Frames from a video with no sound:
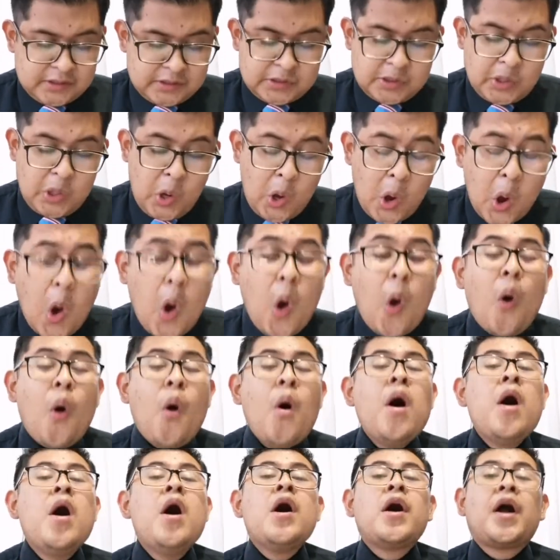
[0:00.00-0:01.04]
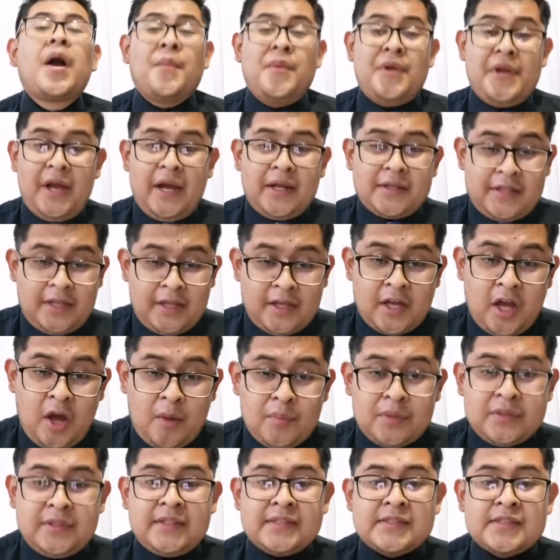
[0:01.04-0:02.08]
So communicative
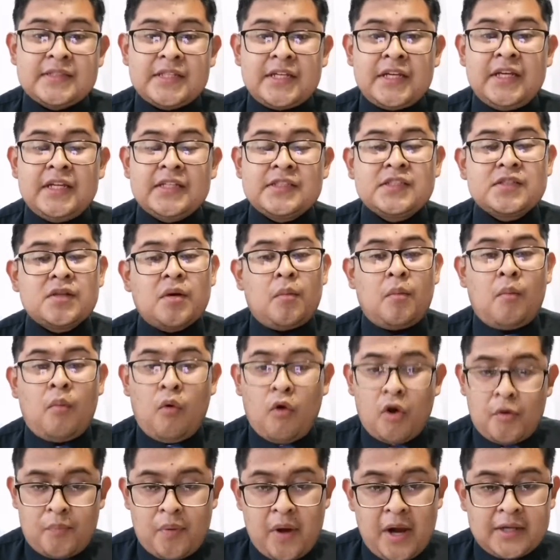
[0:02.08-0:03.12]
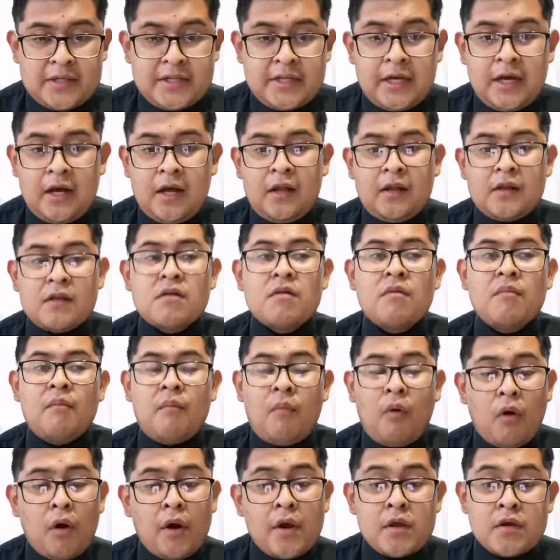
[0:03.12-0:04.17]
competence is more practical,
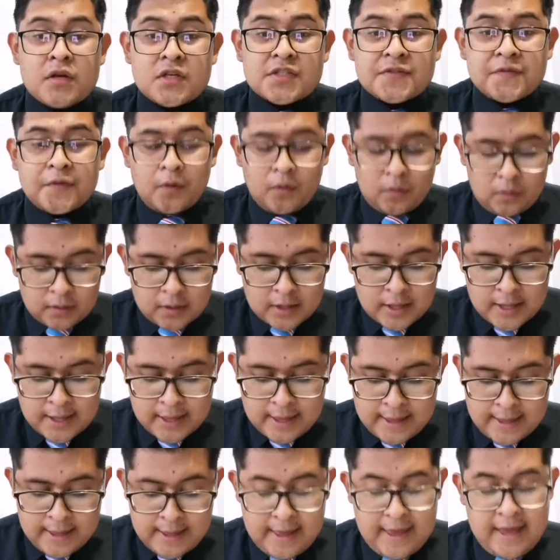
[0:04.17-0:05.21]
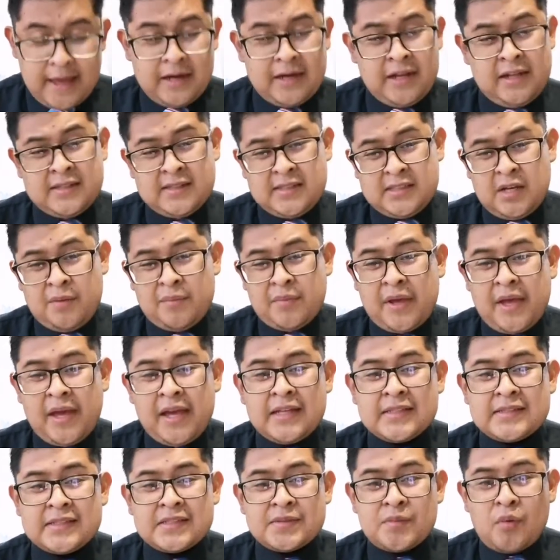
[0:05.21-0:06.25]
more useful, and in some
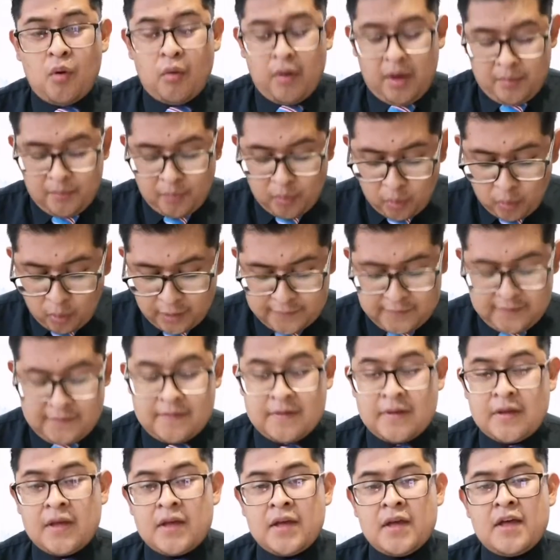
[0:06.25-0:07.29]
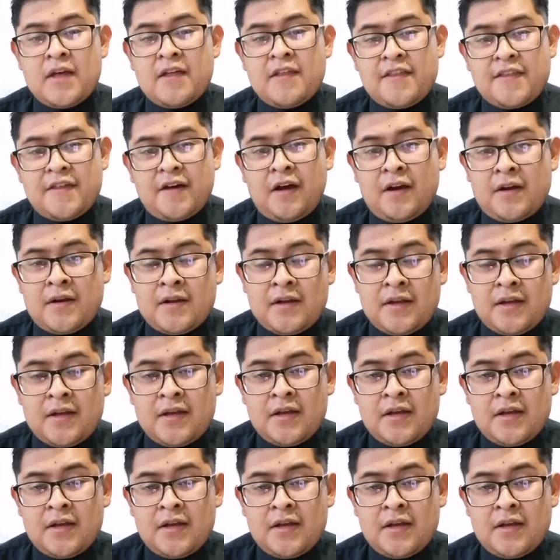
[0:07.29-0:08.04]
cases more important than